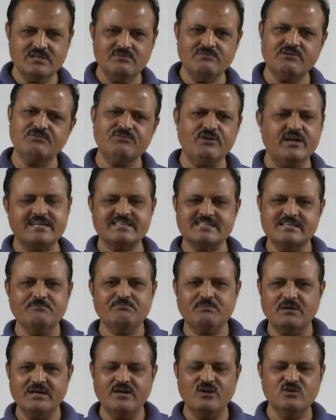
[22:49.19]
But for
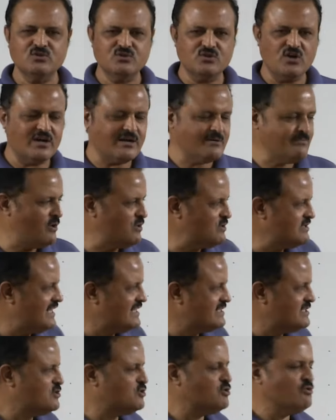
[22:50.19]
example, now you talk about there are
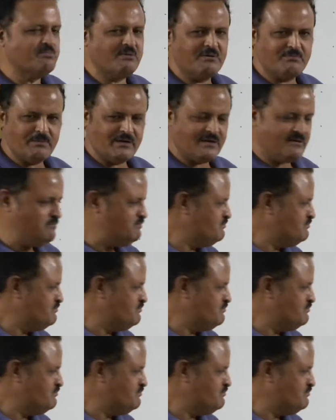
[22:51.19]
the two people.